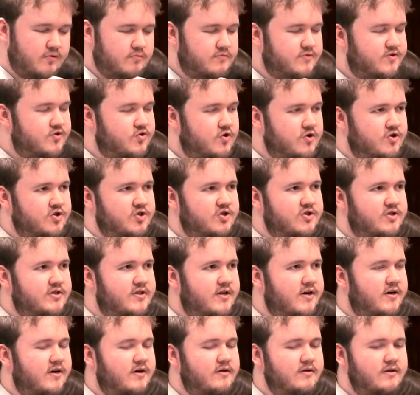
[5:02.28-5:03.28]
structures
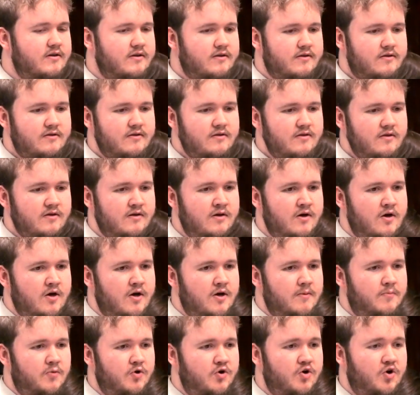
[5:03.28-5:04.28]
there,
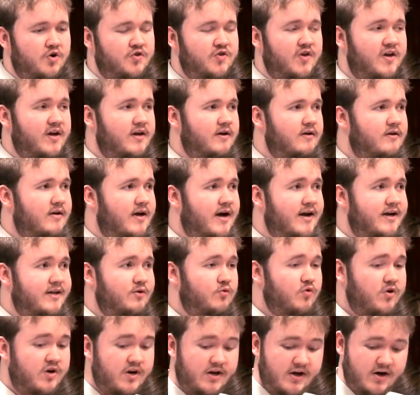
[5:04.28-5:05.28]
but nothing
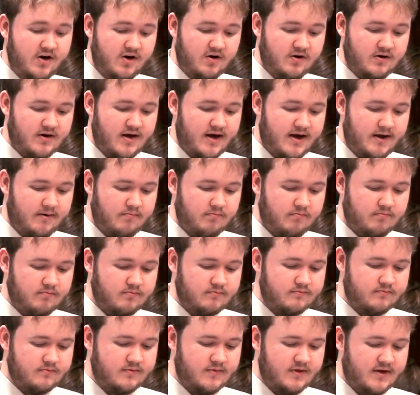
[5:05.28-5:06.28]
anywhere near,
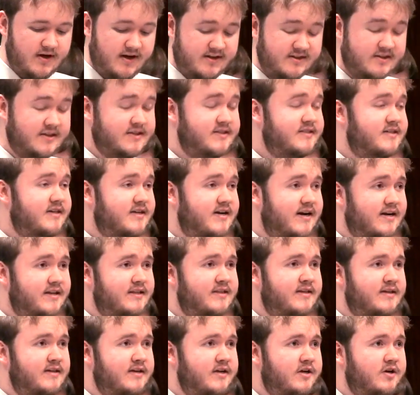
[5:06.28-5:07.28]
as I see it,
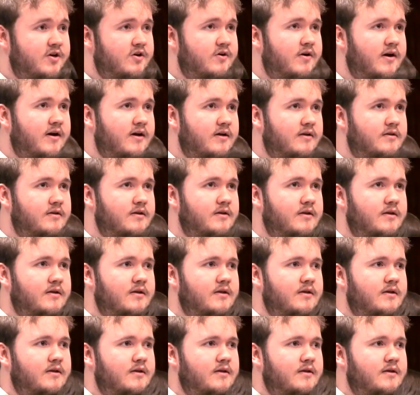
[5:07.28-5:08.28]
anything near
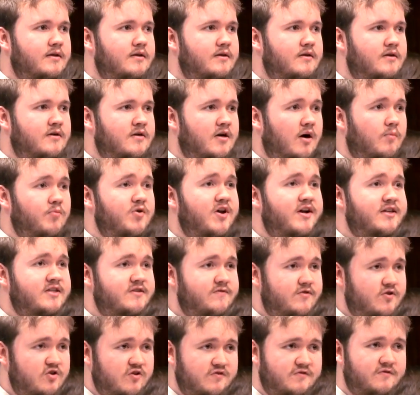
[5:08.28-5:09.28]

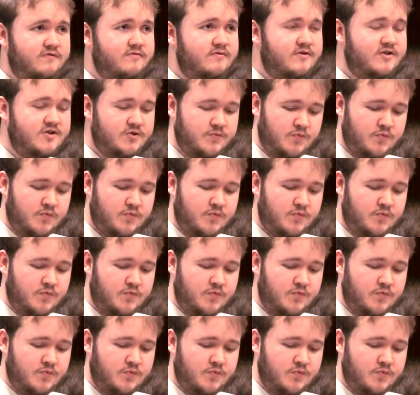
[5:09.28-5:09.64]
comprehensive enough to